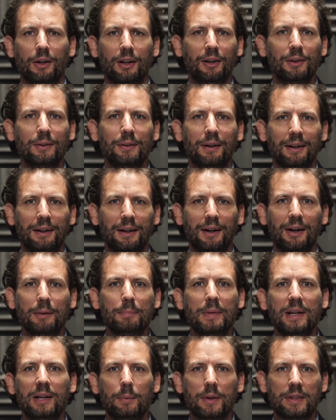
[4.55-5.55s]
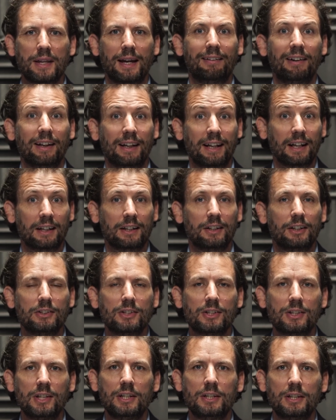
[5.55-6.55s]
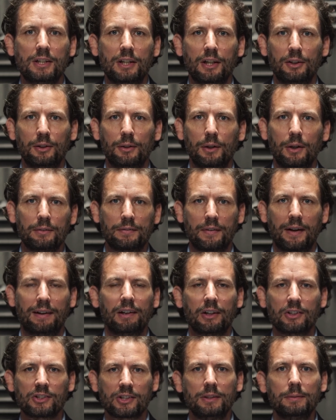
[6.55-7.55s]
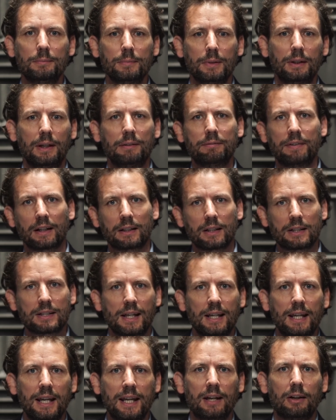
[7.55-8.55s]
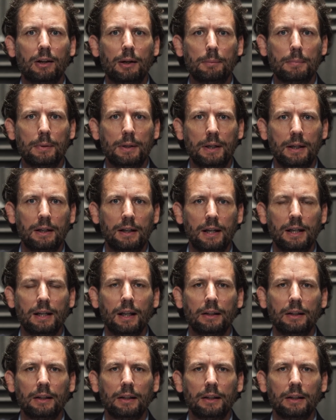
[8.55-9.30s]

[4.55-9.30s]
hello, I'm here with Erik Ekudden, CTO of Ericsson. In fact, I say here, I'm here in